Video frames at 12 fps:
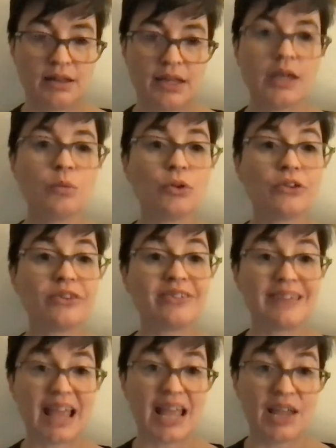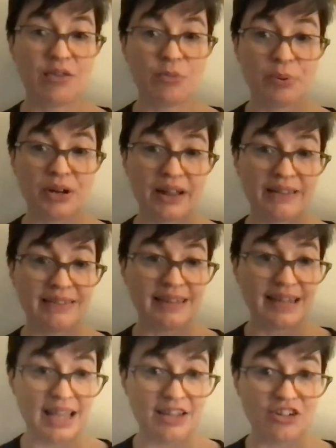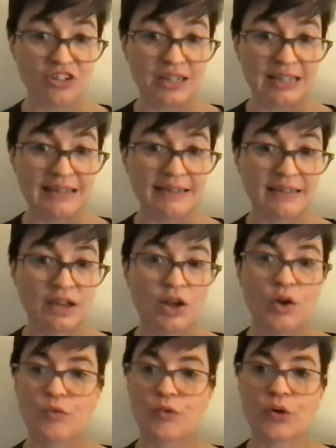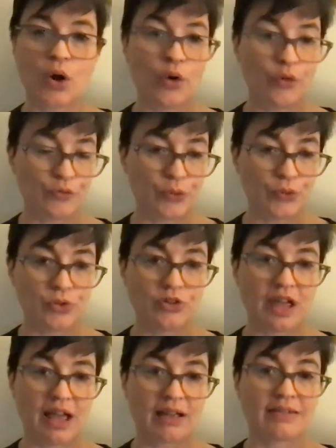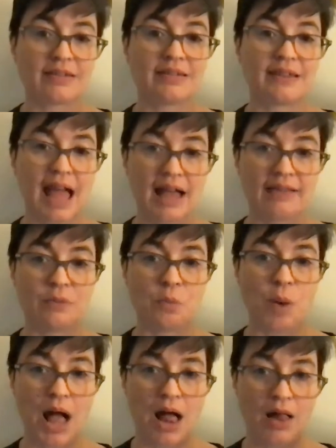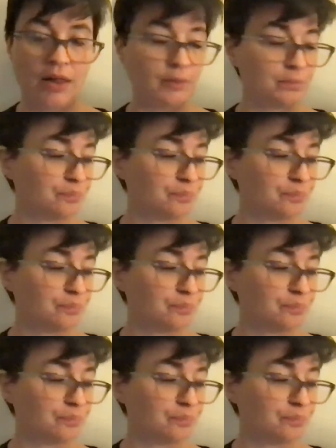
It will save pronunciations for all further texts as well.